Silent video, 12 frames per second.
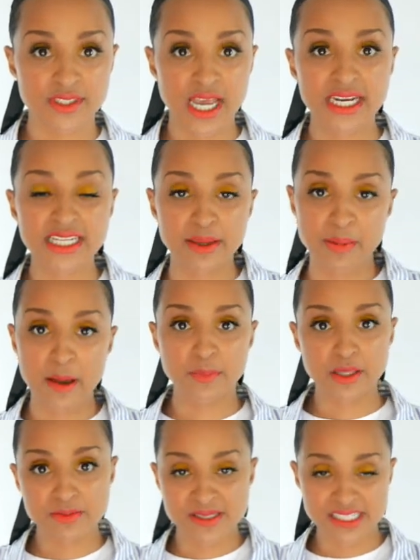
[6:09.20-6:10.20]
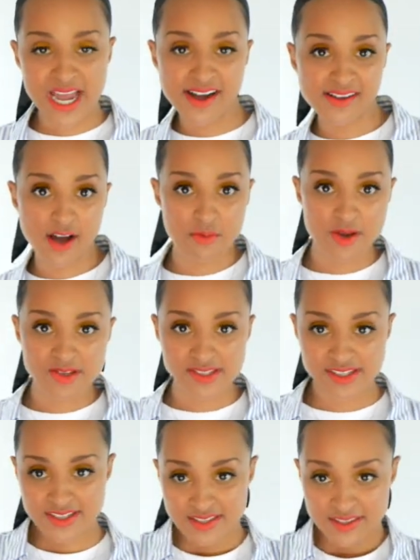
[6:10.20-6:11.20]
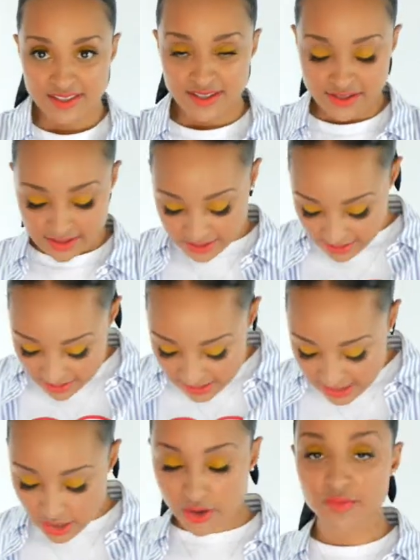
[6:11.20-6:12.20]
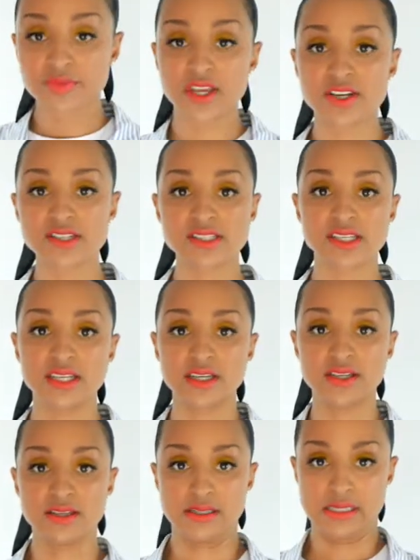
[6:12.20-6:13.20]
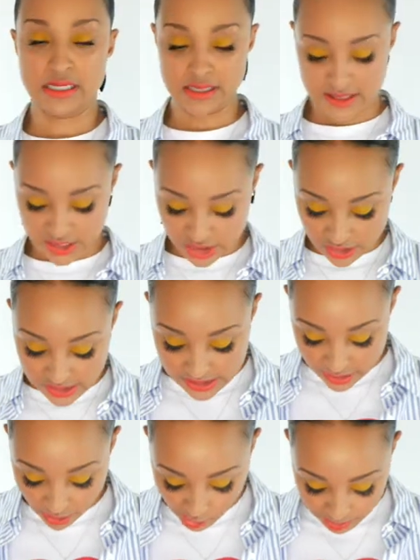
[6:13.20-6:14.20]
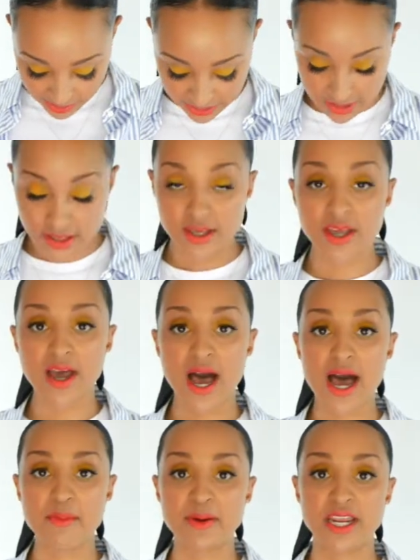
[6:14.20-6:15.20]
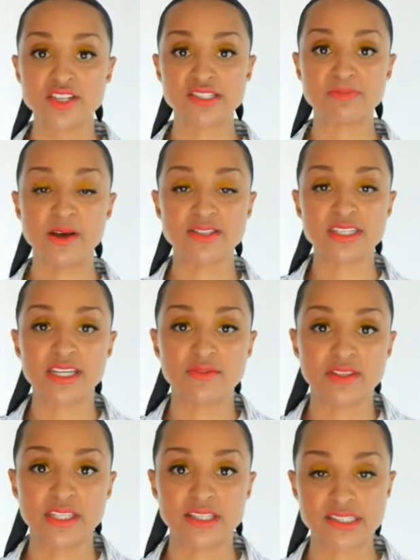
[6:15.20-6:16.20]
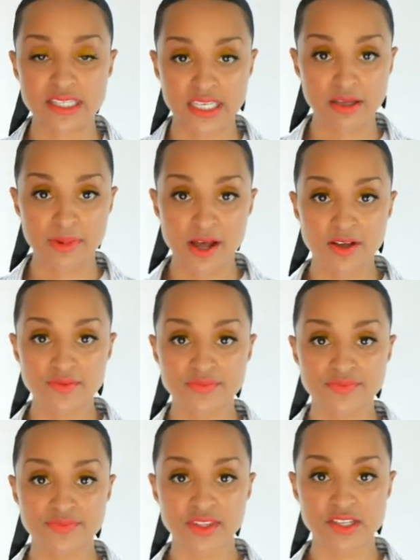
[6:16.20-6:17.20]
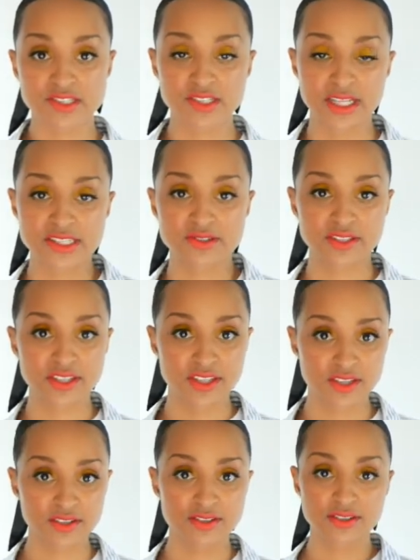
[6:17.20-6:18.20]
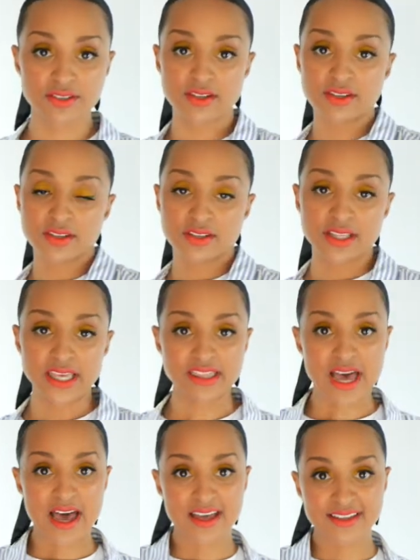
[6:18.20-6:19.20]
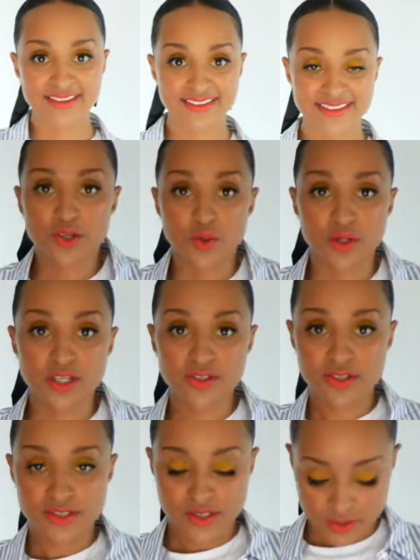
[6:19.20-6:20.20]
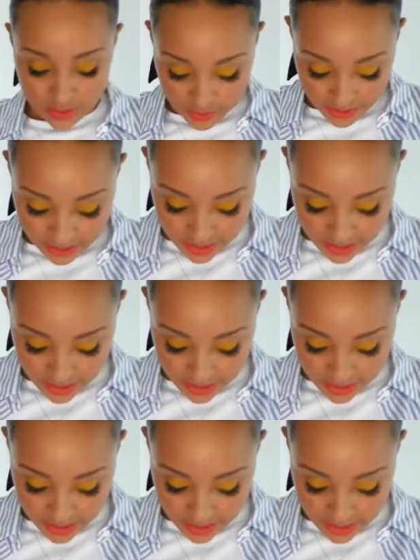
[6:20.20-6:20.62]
kind of like peplum style almost. So here's the, the shirt's still open, um, but I just belted it with like a skinny belt. So that's really cute, like that. Or you can do it with